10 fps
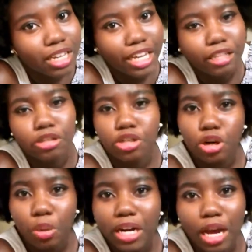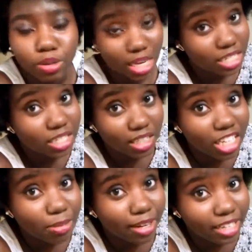And you know what? I was actually
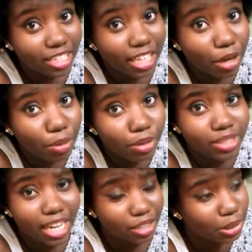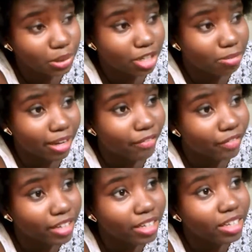thinking about getting that quote tattooed on my
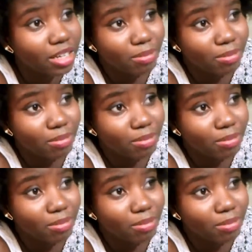foot,